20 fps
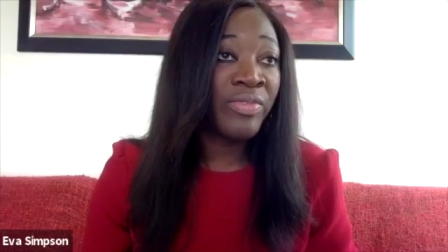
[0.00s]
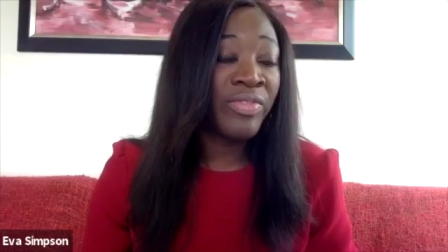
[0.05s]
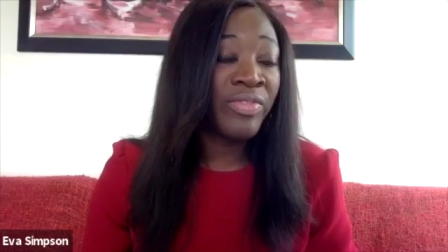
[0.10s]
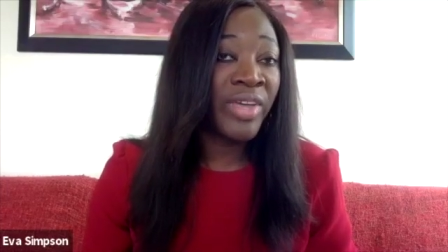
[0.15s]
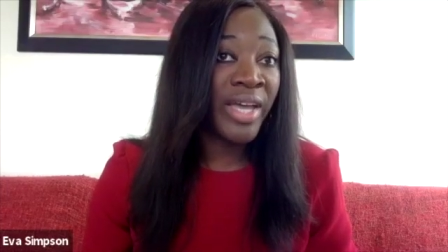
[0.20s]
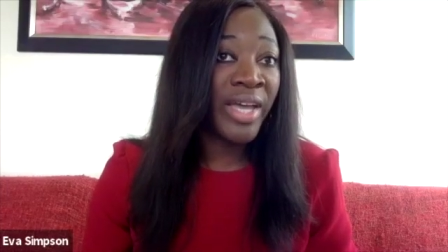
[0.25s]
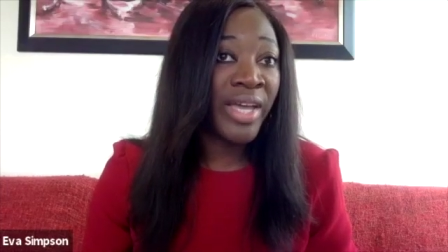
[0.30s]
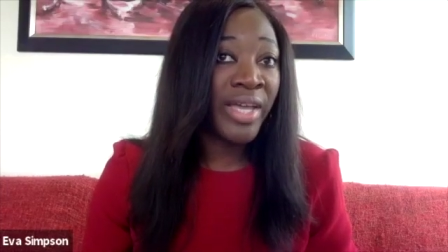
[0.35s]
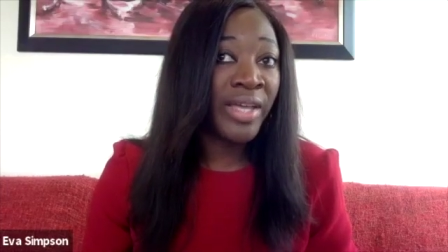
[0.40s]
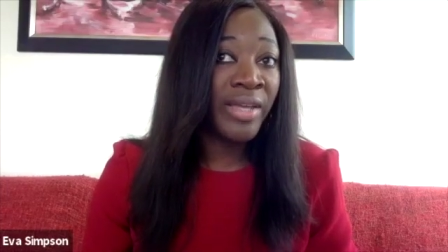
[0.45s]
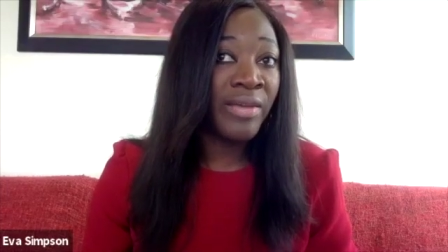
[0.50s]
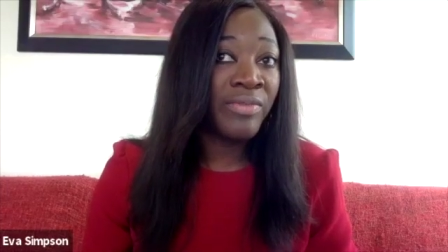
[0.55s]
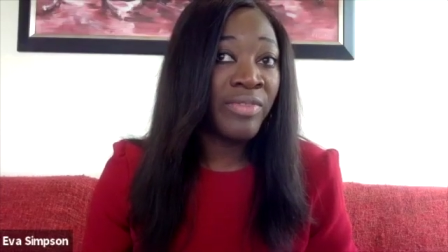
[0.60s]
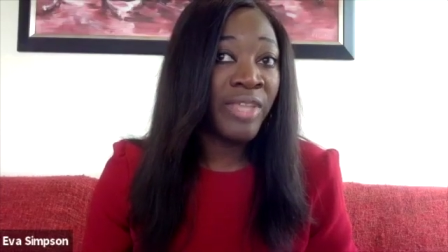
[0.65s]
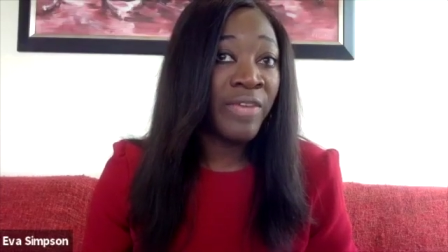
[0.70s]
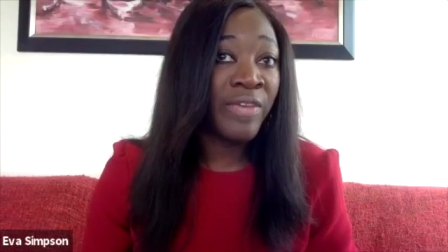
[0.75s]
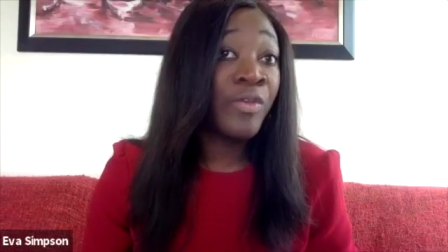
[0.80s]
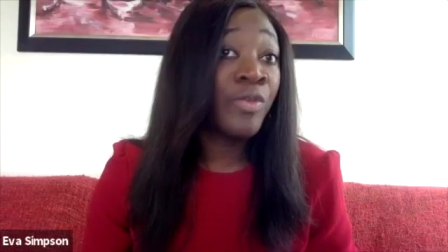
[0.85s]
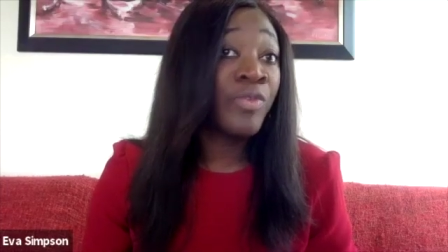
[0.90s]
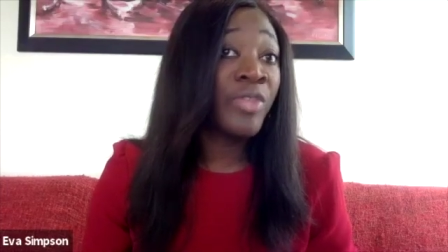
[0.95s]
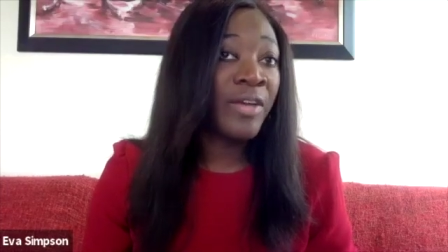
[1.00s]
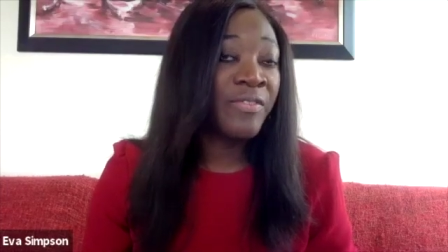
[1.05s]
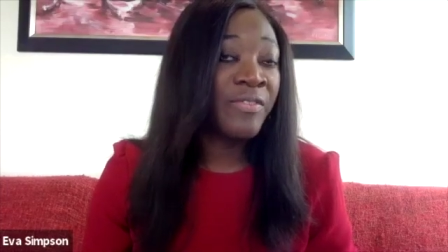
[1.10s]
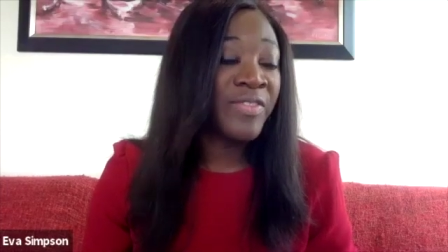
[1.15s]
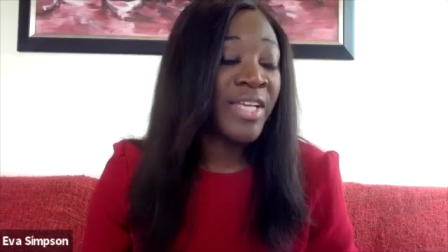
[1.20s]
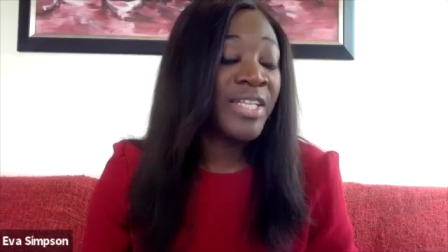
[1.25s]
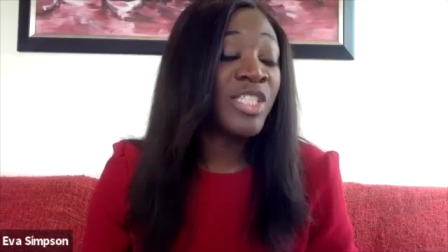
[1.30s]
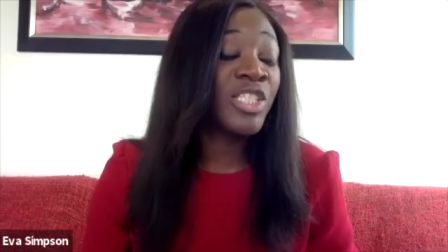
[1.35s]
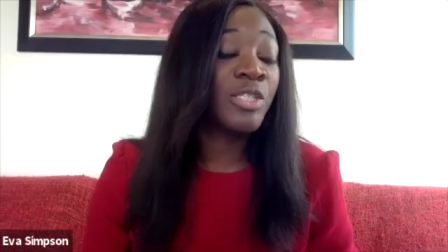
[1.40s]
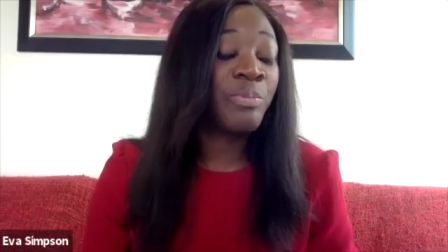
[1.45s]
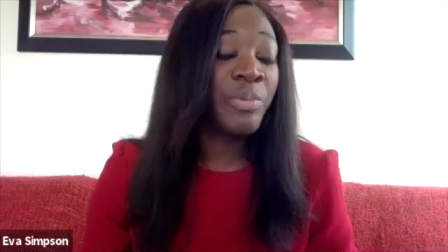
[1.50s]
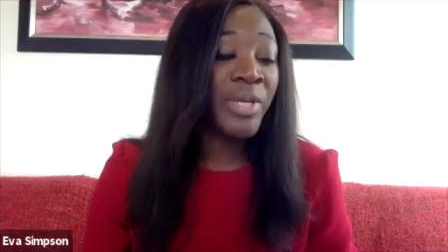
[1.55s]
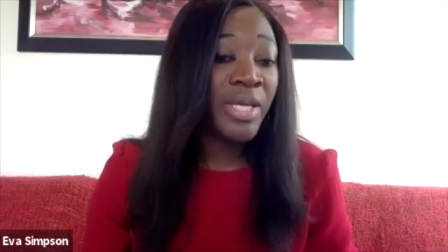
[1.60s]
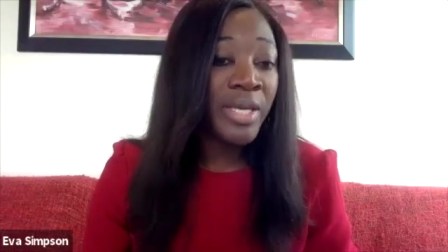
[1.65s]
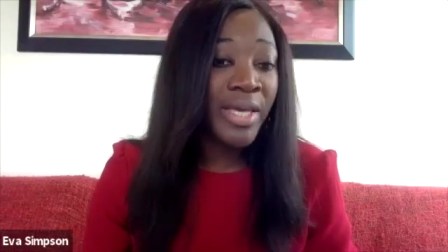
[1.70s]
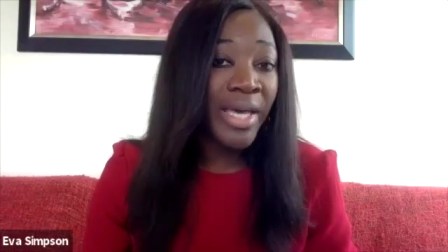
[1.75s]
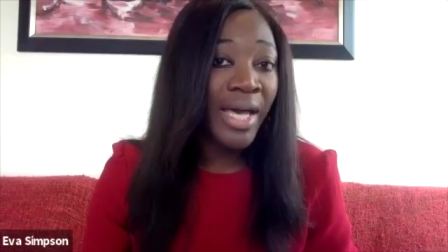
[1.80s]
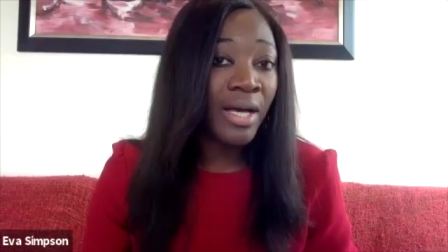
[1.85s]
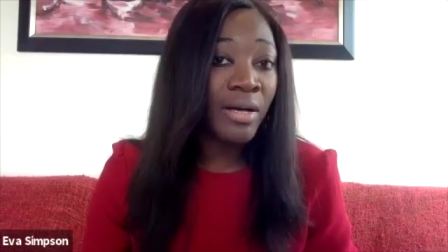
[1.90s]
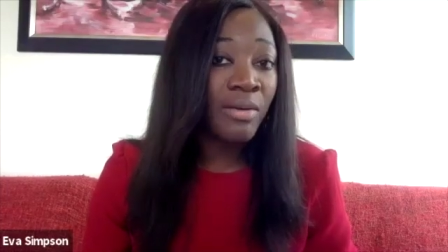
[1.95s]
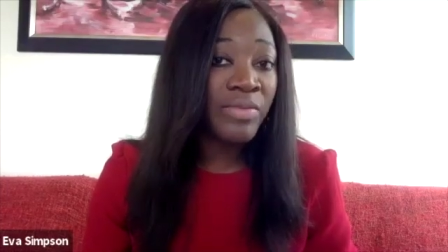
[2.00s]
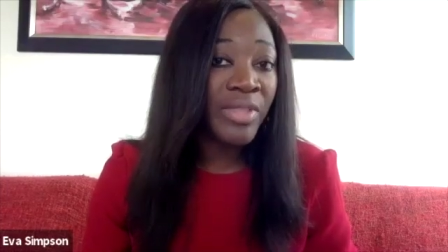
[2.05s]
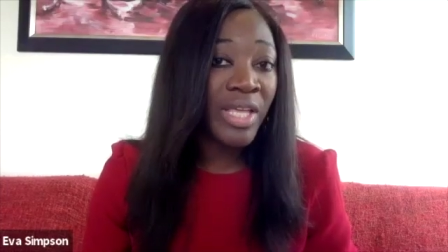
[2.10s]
they feel that if they speak out,